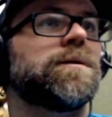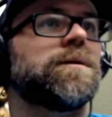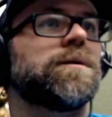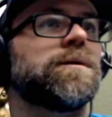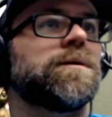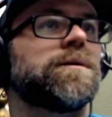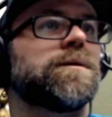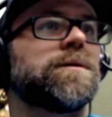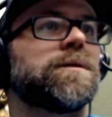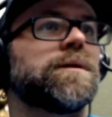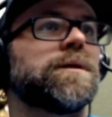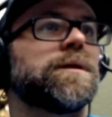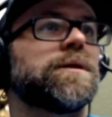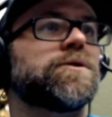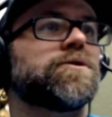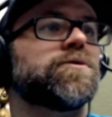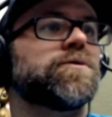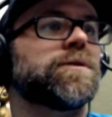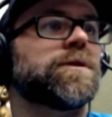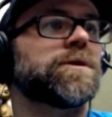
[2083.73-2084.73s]
the
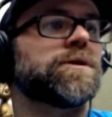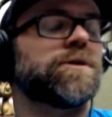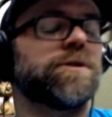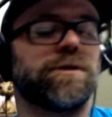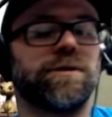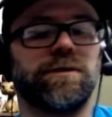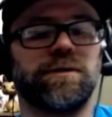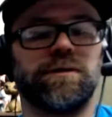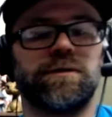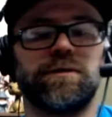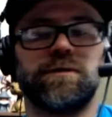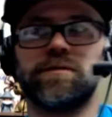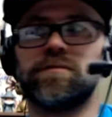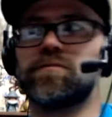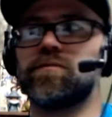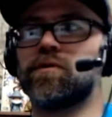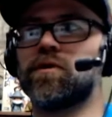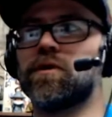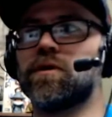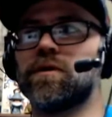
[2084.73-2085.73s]
introduction
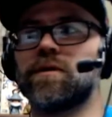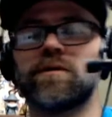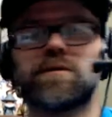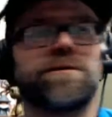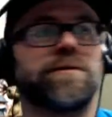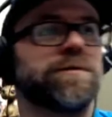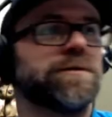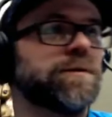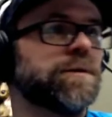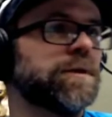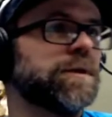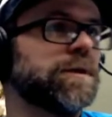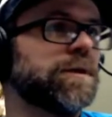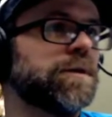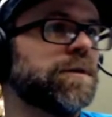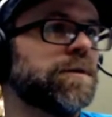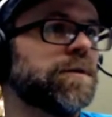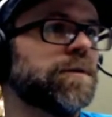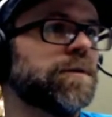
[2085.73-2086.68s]
parts here.